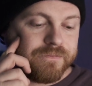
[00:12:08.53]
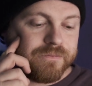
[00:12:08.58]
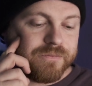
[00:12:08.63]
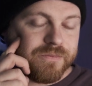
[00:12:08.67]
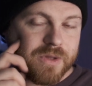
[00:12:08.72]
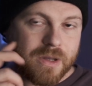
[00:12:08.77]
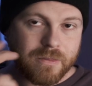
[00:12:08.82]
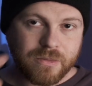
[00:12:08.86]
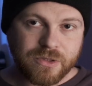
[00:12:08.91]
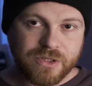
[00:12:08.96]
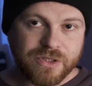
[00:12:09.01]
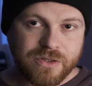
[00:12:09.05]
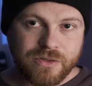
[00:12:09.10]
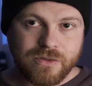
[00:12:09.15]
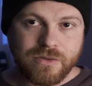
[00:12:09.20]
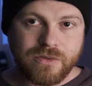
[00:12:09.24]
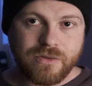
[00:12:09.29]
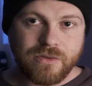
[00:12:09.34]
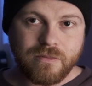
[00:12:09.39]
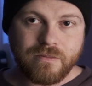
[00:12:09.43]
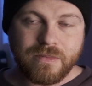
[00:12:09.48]
Number
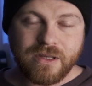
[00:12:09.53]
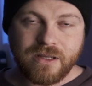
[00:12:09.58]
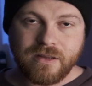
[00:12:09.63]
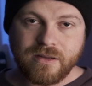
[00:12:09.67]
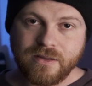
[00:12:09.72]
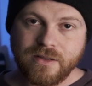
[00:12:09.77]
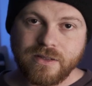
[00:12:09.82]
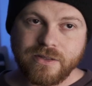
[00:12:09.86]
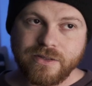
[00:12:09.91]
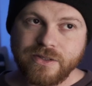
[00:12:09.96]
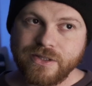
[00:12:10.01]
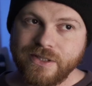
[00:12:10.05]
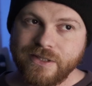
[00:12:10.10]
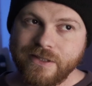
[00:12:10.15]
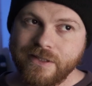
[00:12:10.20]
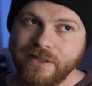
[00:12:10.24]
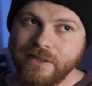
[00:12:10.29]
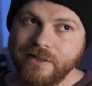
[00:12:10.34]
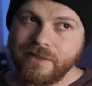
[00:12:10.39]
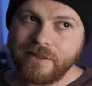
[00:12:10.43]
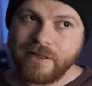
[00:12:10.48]
two, because
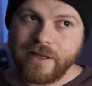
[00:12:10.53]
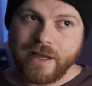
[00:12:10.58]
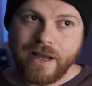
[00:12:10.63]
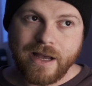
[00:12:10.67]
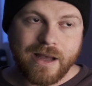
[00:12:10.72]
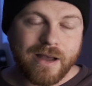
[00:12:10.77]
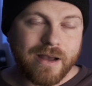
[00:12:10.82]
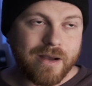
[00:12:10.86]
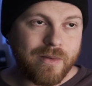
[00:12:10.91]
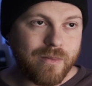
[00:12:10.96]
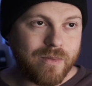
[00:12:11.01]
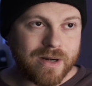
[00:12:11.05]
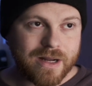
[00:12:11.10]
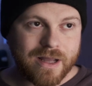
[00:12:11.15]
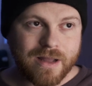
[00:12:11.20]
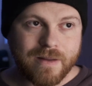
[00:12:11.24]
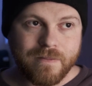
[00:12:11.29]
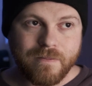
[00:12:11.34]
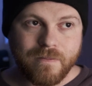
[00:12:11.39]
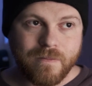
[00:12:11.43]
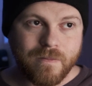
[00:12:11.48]
when
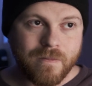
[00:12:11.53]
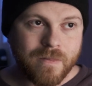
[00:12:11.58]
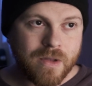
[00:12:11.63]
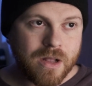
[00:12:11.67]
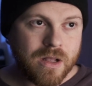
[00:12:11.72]
I'm